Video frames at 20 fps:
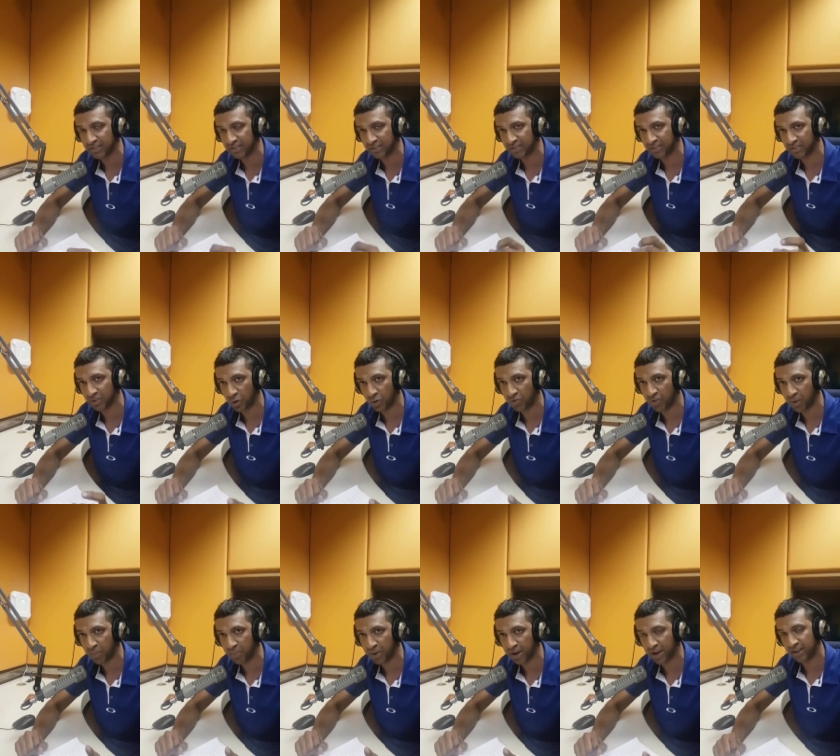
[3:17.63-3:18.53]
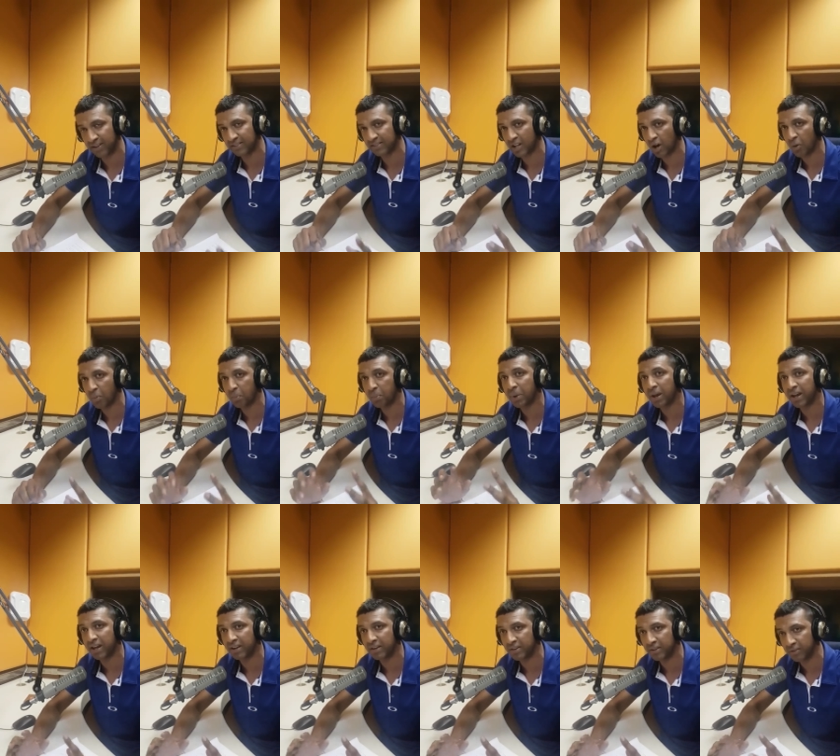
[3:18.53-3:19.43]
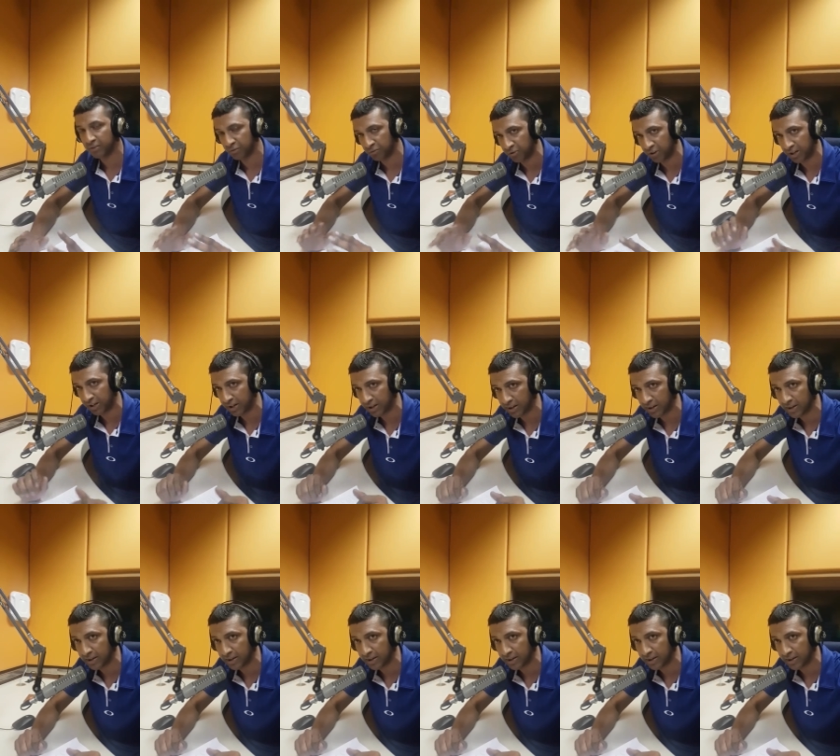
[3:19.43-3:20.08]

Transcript: since November and is now pain-free.